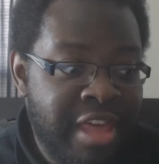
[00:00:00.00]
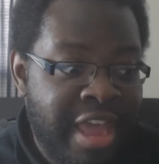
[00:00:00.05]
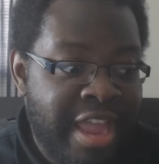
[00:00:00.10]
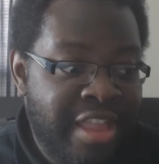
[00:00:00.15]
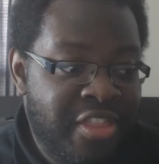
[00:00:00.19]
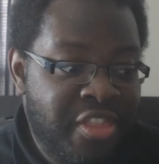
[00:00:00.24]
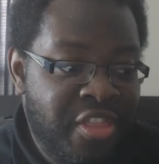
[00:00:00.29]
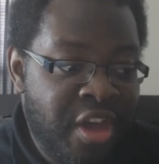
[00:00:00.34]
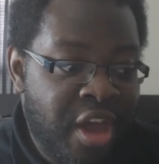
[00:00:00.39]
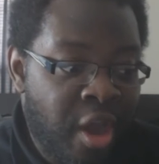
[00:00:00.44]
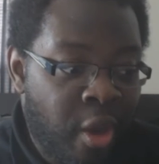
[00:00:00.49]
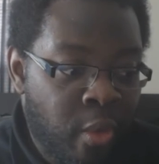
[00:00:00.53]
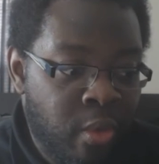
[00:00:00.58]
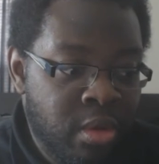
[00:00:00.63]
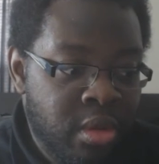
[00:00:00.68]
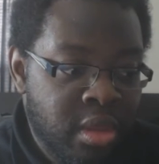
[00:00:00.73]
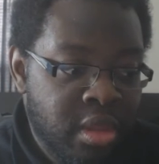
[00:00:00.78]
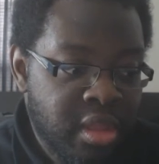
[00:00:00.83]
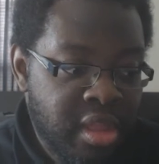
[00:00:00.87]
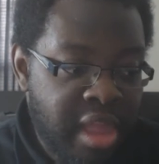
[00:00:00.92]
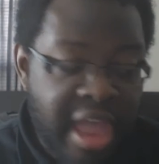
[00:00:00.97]
that though.
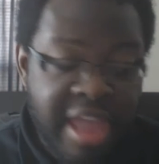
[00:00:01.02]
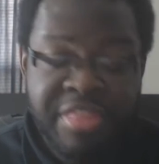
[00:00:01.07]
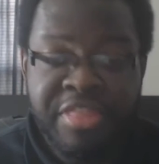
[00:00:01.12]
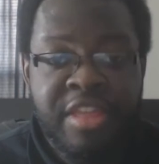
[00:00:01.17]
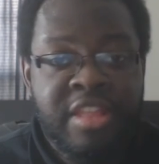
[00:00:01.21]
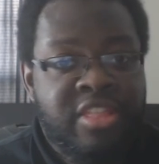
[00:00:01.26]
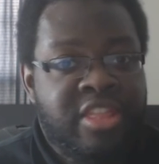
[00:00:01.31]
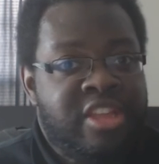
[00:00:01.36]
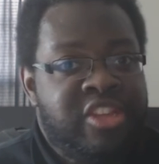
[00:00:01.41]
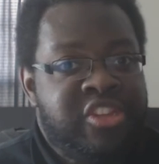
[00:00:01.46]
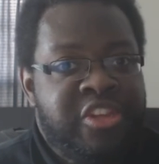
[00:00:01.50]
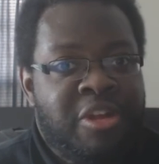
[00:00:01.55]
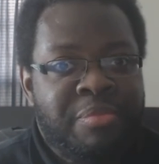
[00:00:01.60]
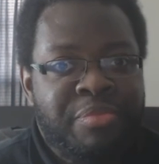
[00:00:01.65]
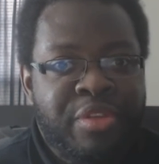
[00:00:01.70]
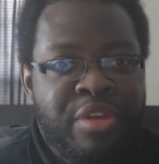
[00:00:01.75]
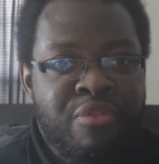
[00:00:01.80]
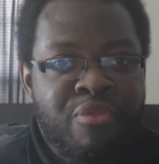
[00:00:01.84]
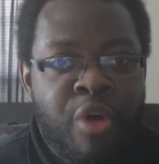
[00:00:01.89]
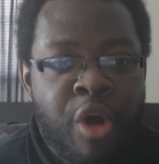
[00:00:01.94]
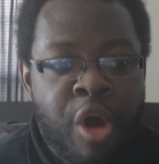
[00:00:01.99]
I think there's
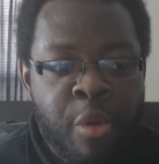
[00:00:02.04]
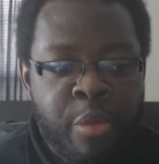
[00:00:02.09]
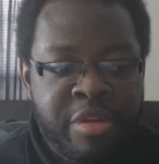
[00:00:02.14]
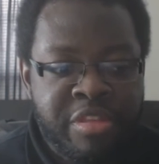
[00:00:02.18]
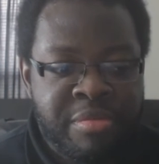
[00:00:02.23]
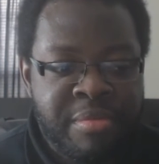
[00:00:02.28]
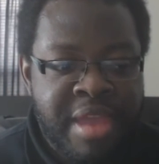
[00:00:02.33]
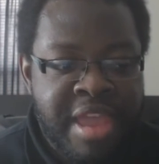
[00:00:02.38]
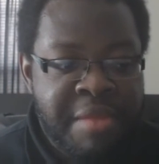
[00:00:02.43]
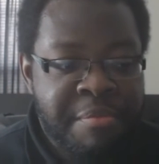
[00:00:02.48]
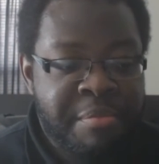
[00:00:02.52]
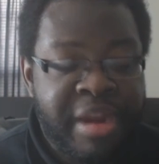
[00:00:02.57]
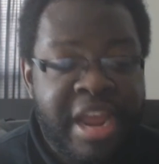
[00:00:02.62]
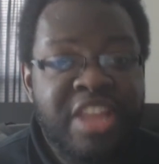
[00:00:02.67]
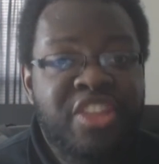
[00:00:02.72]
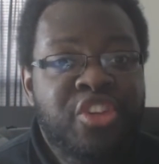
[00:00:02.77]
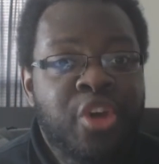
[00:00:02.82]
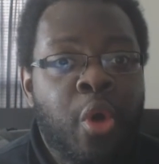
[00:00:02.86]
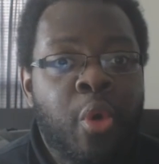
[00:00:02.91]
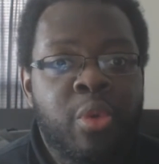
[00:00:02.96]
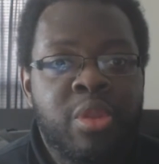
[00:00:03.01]
something wrong with me, but I
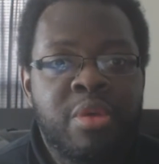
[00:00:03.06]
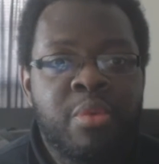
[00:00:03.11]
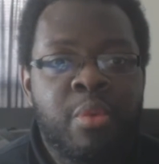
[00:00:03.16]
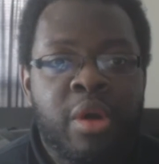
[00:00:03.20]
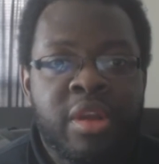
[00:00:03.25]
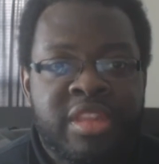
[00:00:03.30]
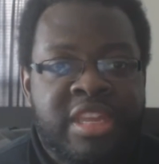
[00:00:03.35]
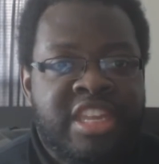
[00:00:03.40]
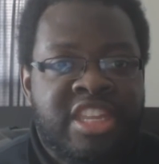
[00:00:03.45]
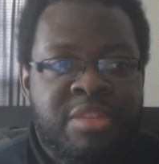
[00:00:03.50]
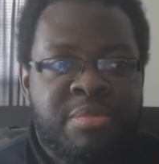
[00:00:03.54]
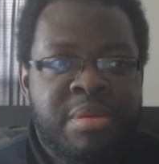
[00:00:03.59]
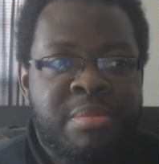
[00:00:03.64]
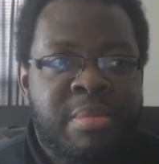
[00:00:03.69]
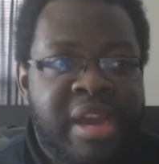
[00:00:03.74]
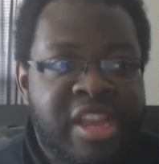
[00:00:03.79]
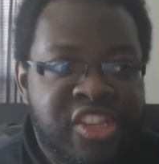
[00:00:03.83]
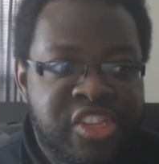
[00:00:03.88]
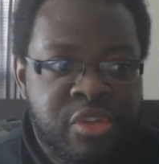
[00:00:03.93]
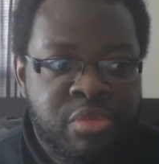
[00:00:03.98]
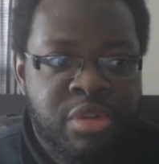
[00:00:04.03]
totally want that to be
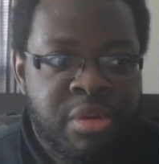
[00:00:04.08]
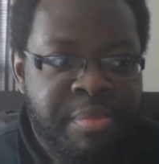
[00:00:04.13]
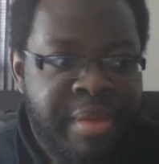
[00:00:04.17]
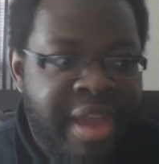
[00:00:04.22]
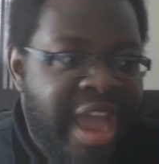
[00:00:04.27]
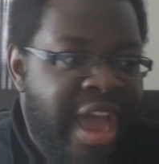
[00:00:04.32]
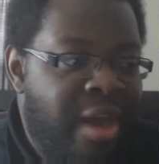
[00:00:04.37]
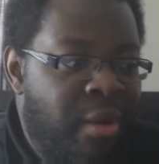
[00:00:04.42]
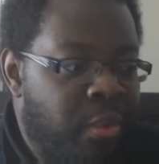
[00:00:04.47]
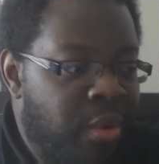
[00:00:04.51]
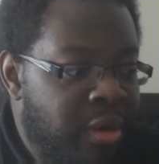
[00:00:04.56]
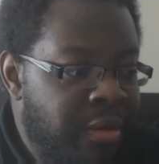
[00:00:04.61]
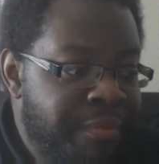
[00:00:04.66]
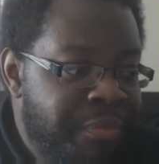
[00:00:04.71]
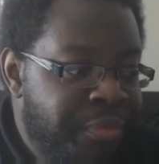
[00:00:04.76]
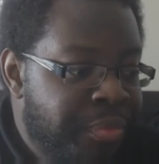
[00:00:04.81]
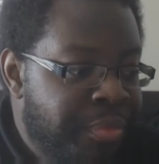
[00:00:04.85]
my superpower.